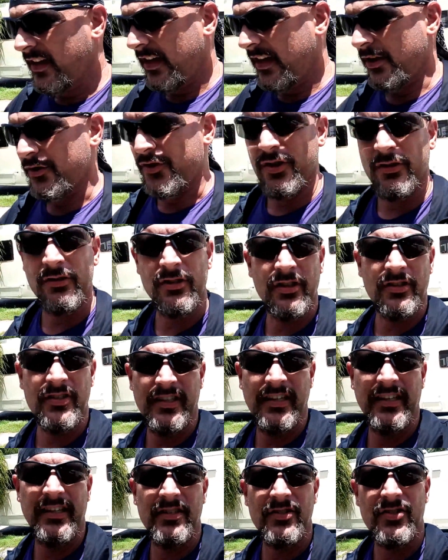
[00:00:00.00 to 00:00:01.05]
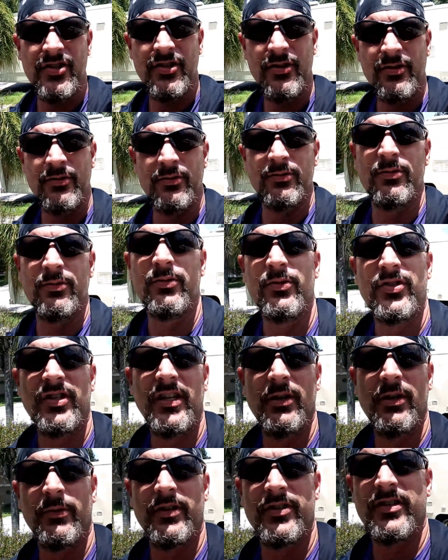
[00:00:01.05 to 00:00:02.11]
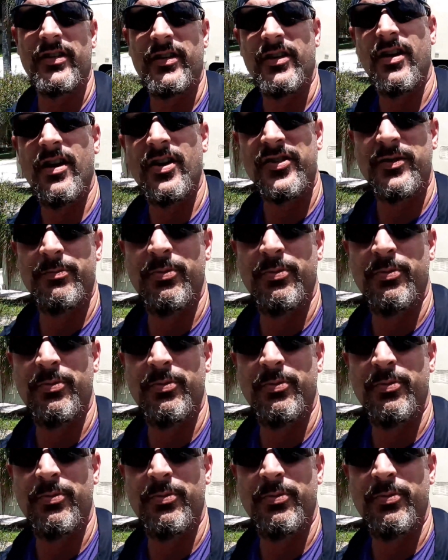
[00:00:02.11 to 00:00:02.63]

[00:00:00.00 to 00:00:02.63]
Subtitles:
also looked into seeing what it's going to cost